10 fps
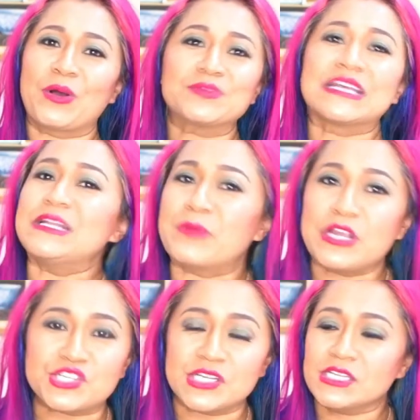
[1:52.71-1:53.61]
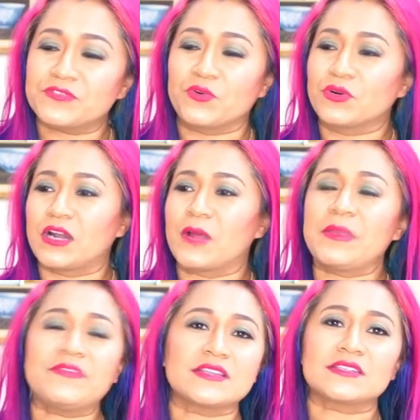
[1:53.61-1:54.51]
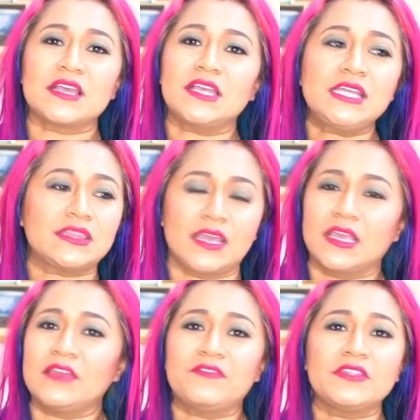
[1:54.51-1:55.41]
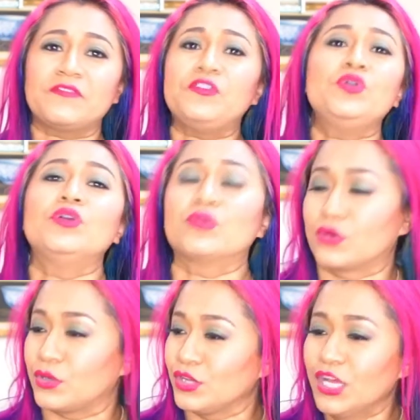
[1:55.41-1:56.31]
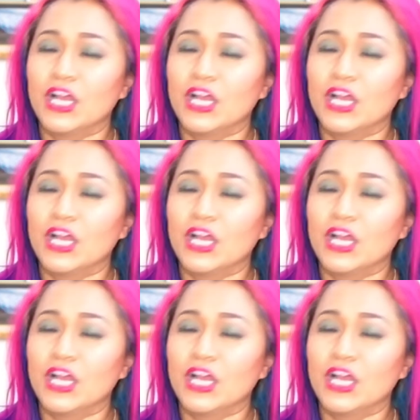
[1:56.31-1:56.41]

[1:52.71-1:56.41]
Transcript: celebrations for if there's anything, even a funeral,